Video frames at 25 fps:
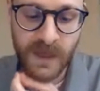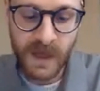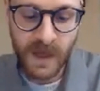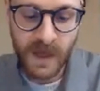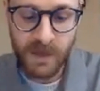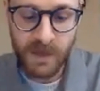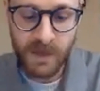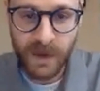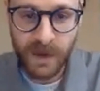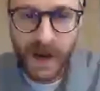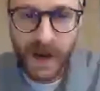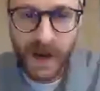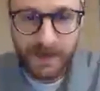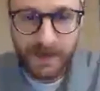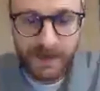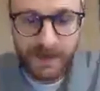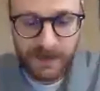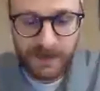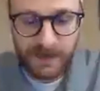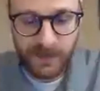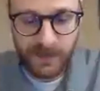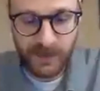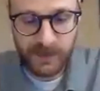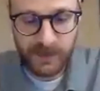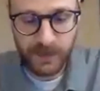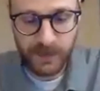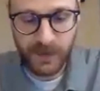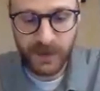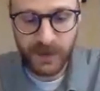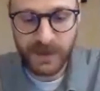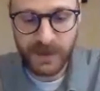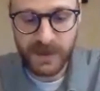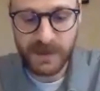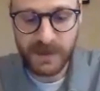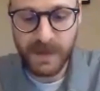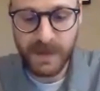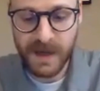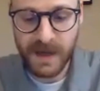Perhaps the first point
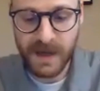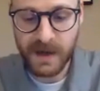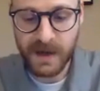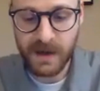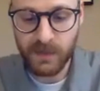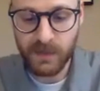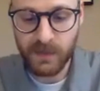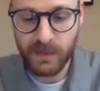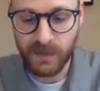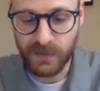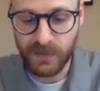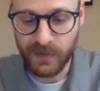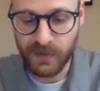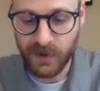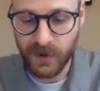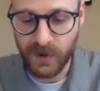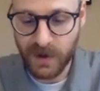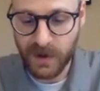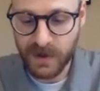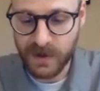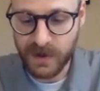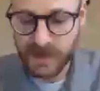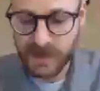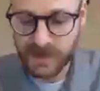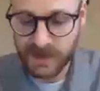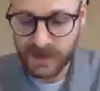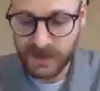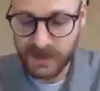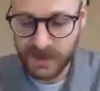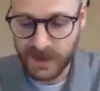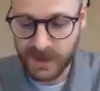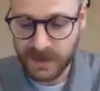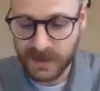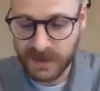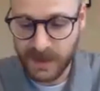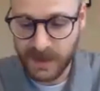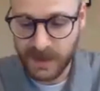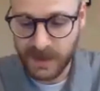to make with regard to such a
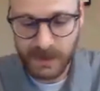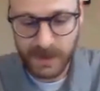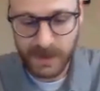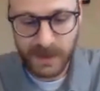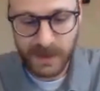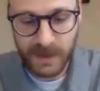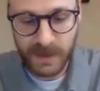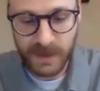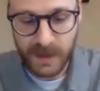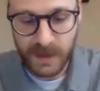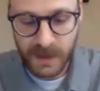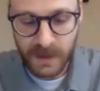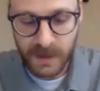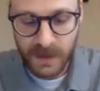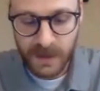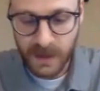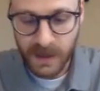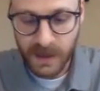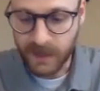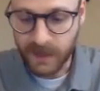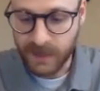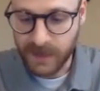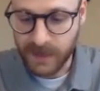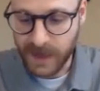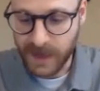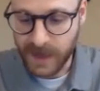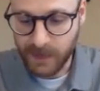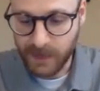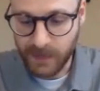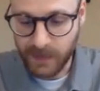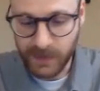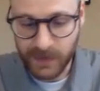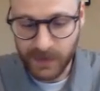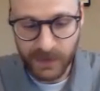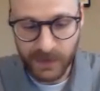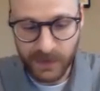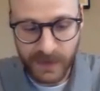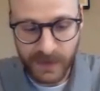conception of the a
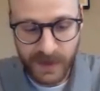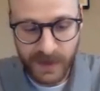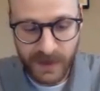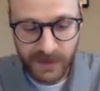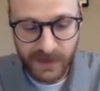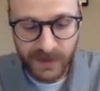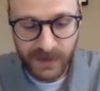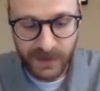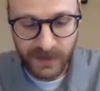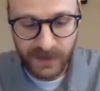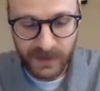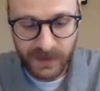priori other